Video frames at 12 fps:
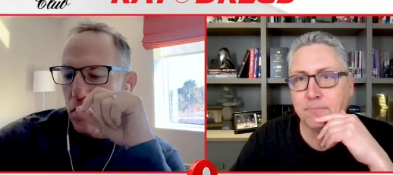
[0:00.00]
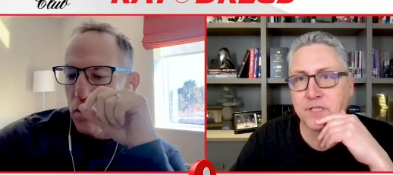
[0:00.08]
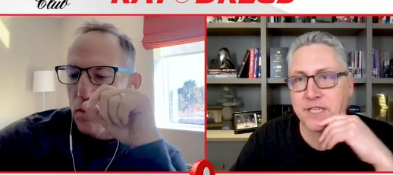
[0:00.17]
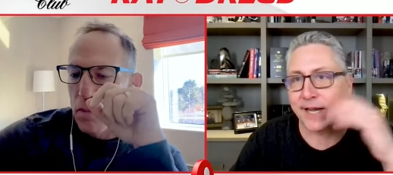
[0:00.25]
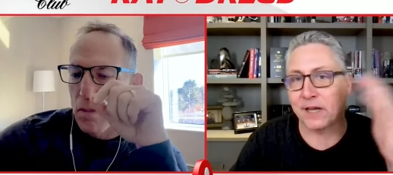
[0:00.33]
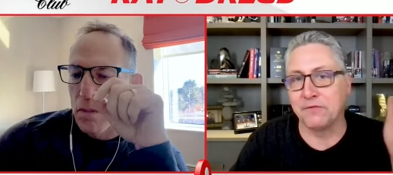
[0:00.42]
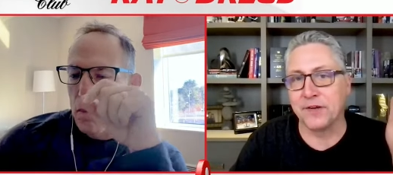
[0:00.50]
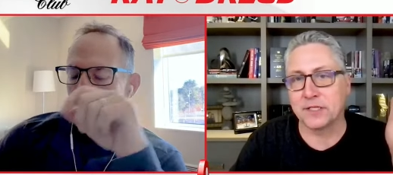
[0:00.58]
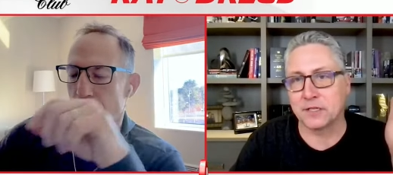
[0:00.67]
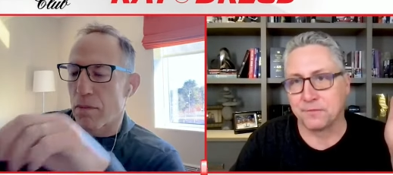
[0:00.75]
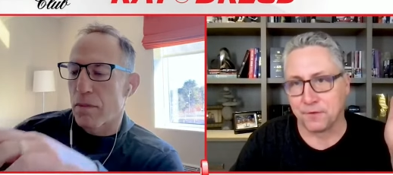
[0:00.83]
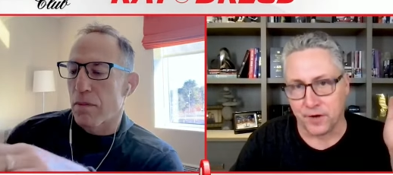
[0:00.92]
Speaker 1: second
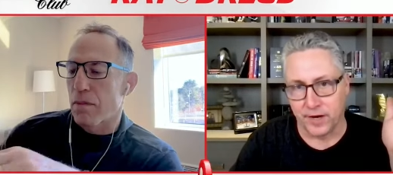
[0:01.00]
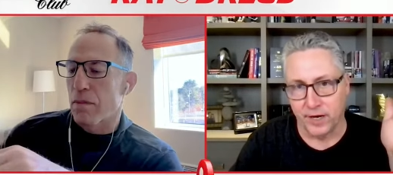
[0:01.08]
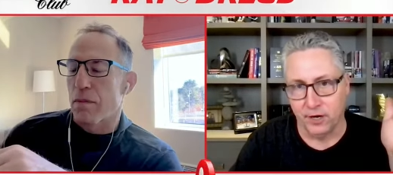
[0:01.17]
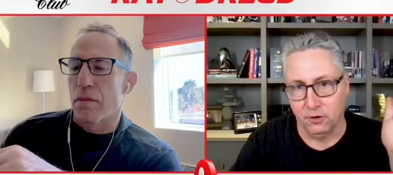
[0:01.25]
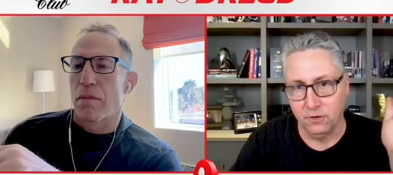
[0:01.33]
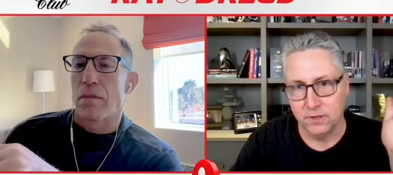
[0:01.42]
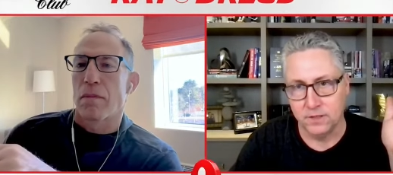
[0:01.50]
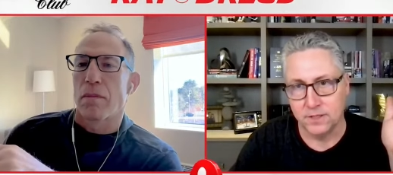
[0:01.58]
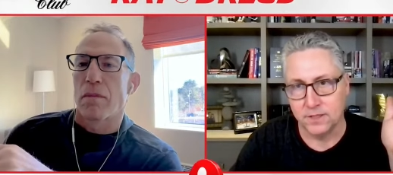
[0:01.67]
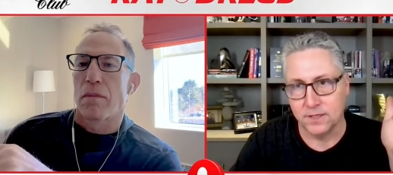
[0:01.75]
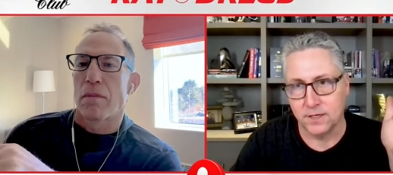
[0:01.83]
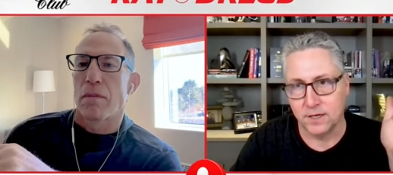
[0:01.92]
visit for Dino
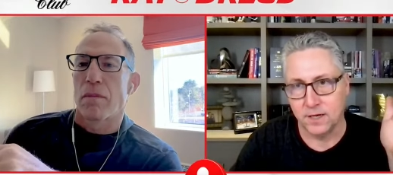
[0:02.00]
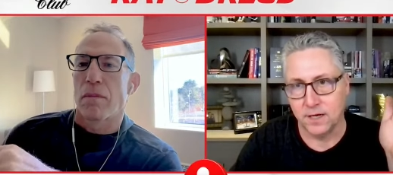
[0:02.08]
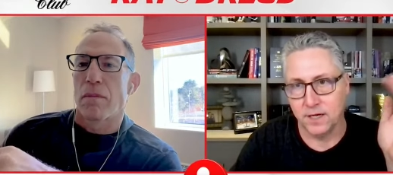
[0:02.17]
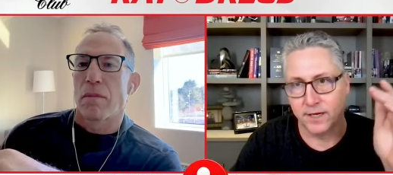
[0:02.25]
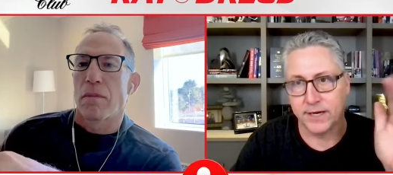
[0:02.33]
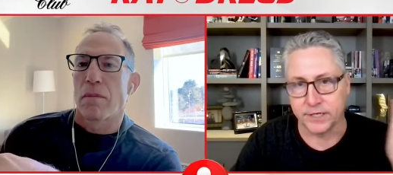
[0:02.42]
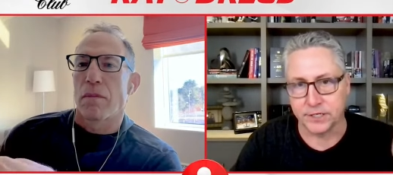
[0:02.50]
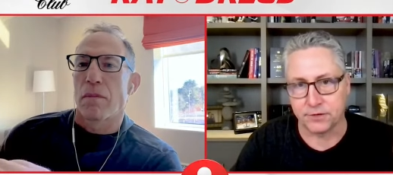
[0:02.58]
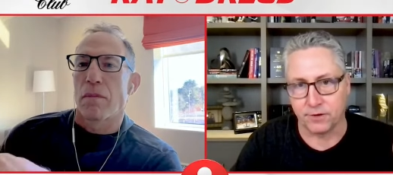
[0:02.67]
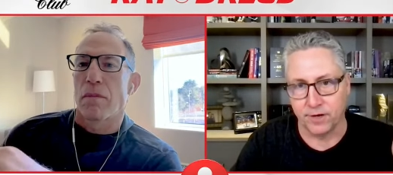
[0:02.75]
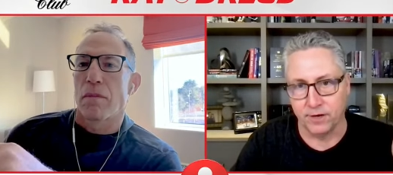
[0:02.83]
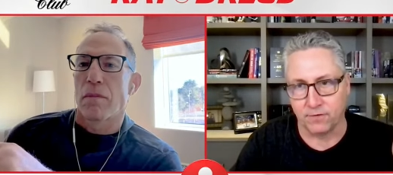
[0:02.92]
in the
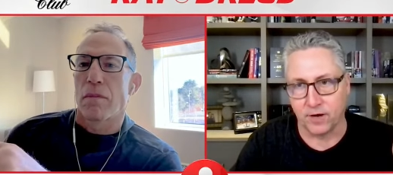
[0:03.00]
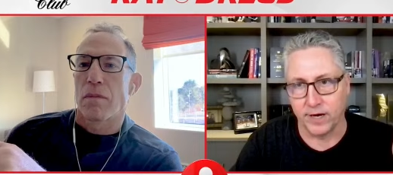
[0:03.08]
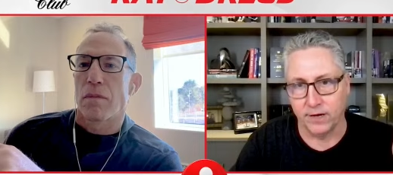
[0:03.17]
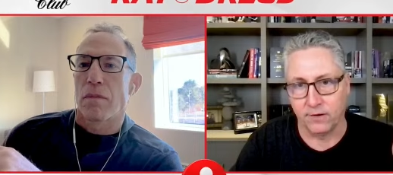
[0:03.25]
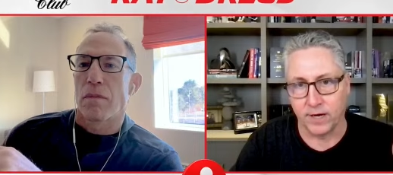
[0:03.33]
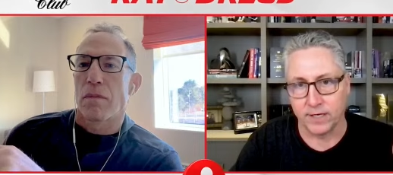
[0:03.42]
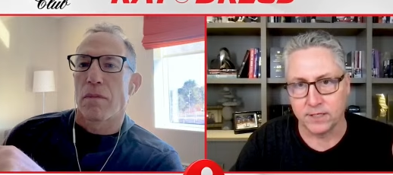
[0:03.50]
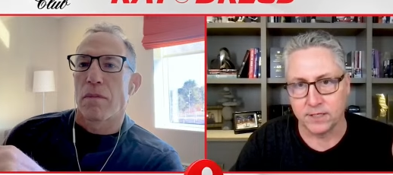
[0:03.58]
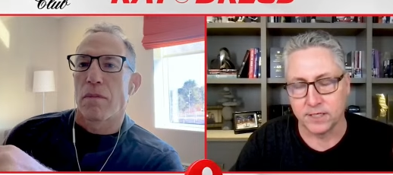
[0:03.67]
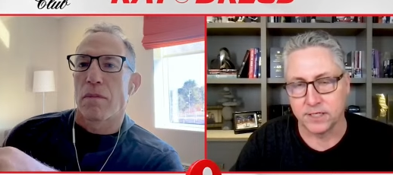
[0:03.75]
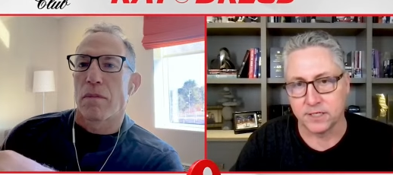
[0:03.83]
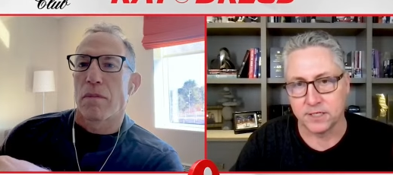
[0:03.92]
history of Ray and Dregs.
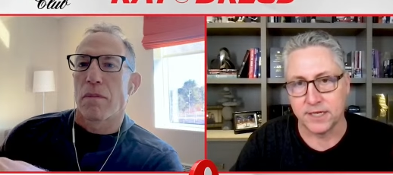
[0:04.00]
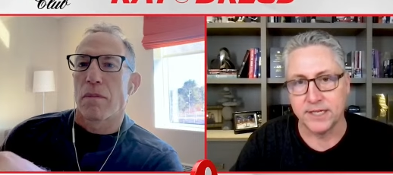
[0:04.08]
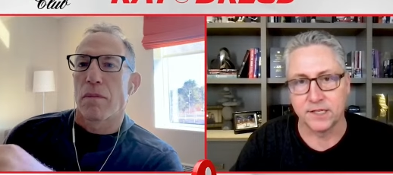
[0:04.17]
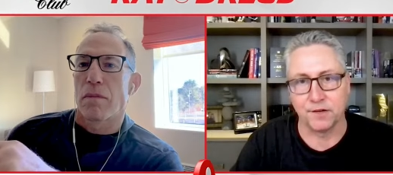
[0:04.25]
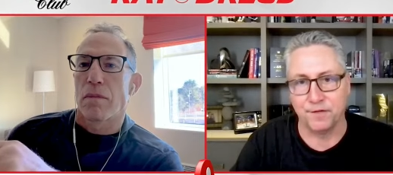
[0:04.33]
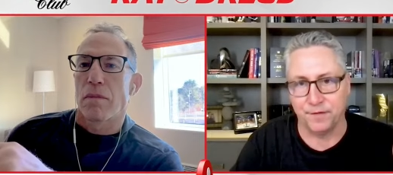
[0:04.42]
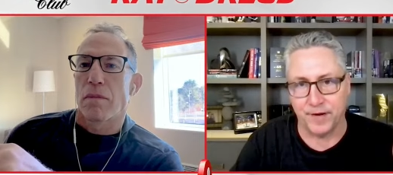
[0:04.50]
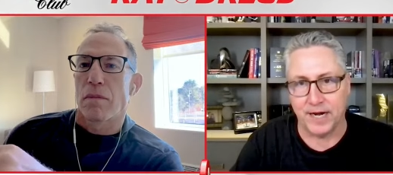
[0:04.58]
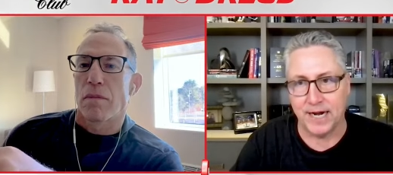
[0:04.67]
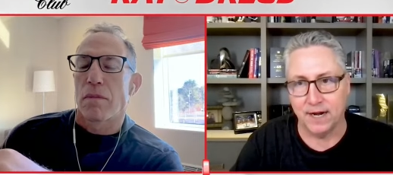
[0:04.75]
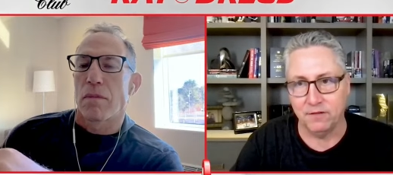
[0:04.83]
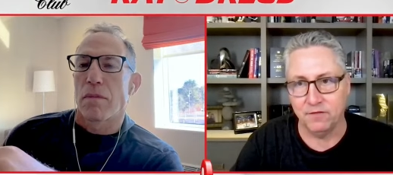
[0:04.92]
This is season
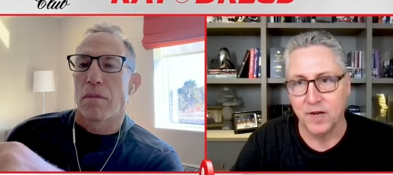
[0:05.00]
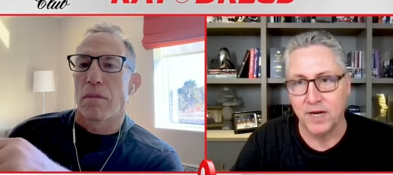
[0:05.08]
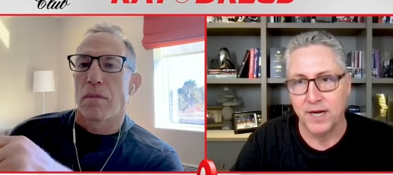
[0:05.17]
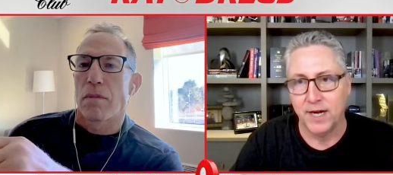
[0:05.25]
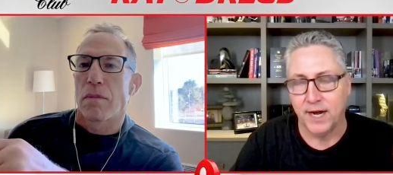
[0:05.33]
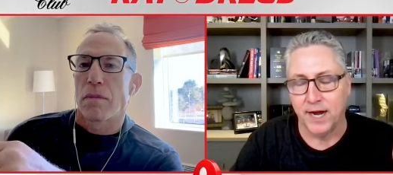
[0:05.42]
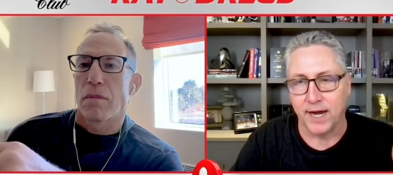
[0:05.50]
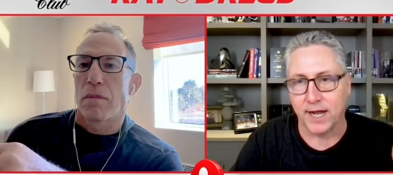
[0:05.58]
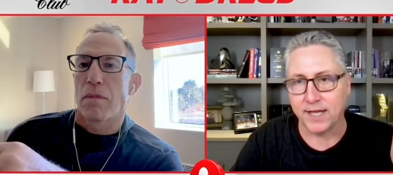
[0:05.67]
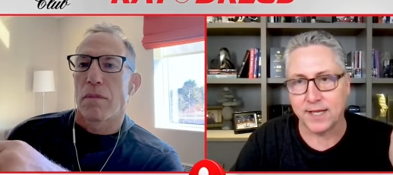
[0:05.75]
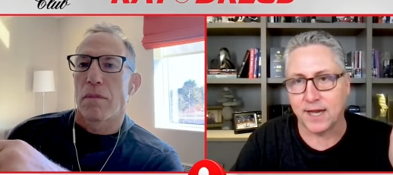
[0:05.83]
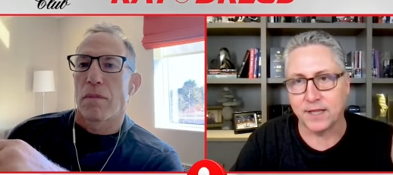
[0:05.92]
five. And
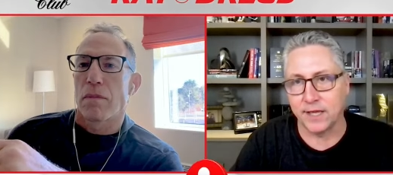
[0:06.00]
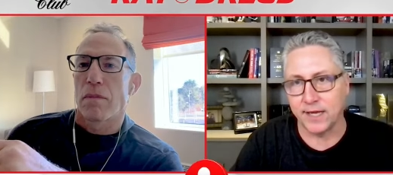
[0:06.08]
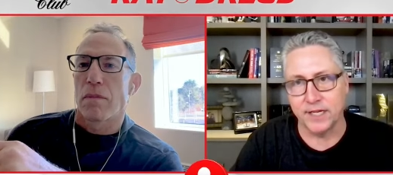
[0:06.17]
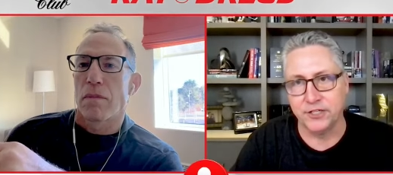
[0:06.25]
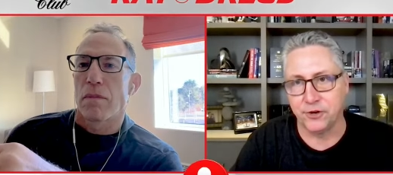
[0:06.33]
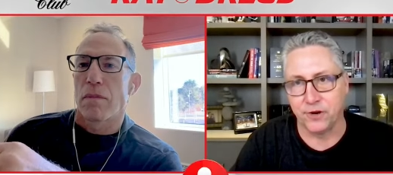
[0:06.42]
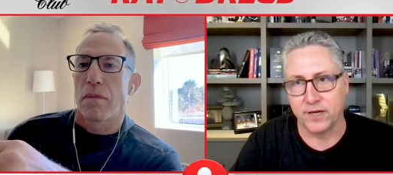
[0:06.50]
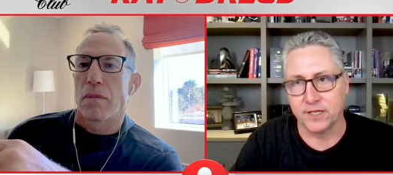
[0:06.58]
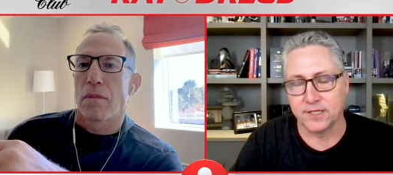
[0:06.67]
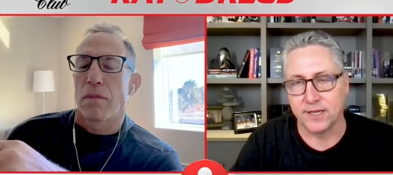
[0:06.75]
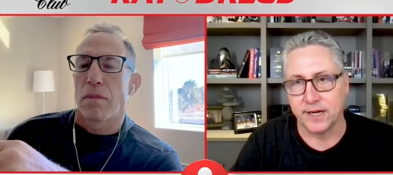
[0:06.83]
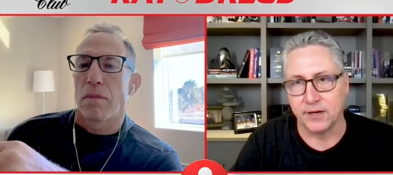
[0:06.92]
I, I think he joined
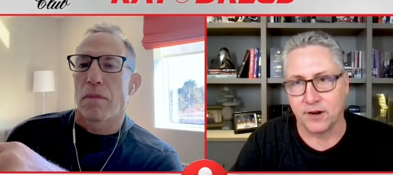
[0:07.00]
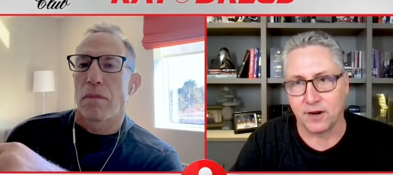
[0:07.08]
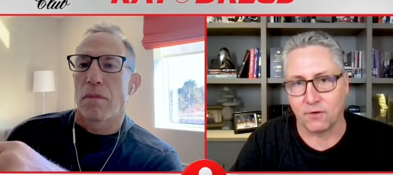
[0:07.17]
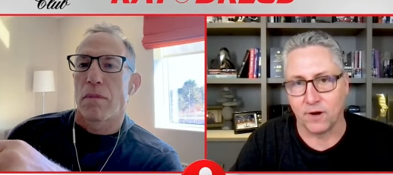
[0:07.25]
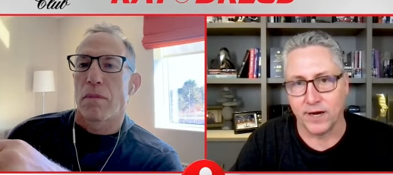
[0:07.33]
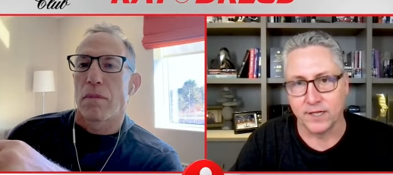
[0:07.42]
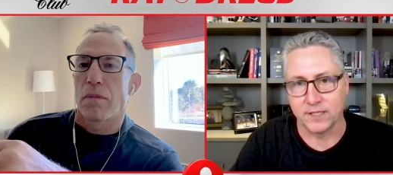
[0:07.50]
us, did he not, Ray, in